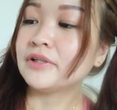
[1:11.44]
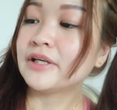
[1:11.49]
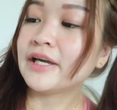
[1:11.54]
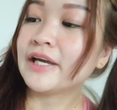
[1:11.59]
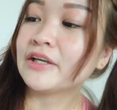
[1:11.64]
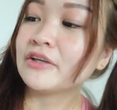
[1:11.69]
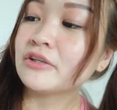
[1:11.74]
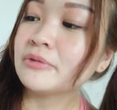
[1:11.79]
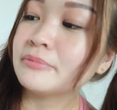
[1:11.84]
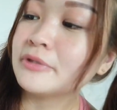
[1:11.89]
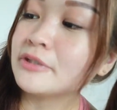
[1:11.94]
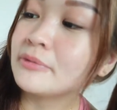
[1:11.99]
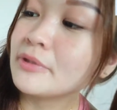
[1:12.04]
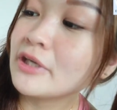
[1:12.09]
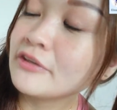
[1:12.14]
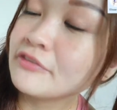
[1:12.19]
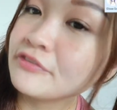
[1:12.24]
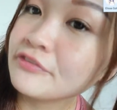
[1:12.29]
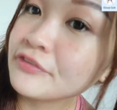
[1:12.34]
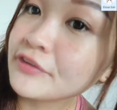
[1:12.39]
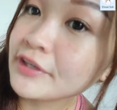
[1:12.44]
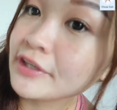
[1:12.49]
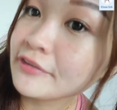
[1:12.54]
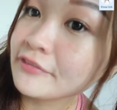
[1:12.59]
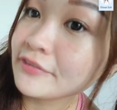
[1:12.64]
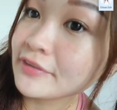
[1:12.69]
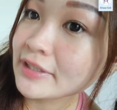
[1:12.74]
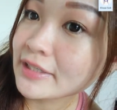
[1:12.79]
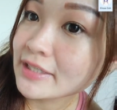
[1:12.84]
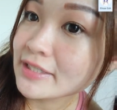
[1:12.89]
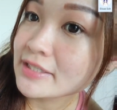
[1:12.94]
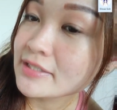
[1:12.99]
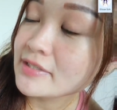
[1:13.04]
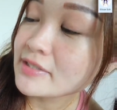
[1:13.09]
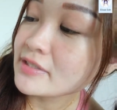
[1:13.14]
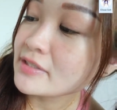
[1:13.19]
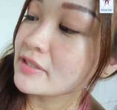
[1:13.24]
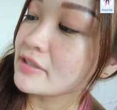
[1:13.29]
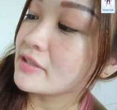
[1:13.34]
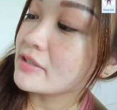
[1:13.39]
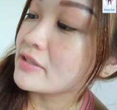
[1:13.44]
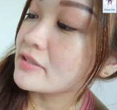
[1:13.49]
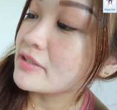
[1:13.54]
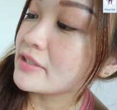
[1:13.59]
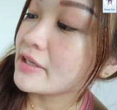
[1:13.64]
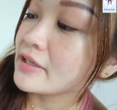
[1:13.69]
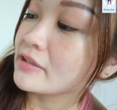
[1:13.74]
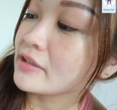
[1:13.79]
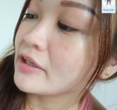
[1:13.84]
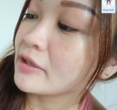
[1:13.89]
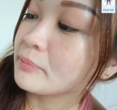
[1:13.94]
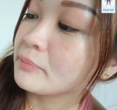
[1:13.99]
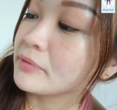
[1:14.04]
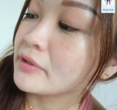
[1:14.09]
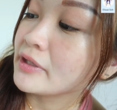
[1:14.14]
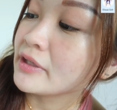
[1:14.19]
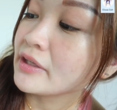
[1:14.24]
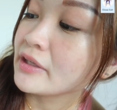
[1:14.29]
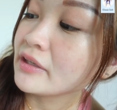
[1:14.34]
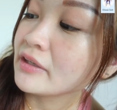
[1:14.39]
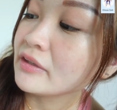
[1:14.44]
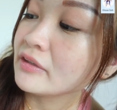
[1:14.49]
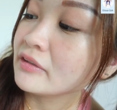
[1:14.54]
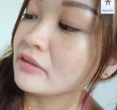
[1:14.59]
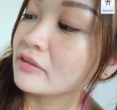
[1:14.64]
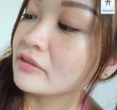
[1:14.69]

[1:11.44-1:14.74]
like I go to my favorites, then I play.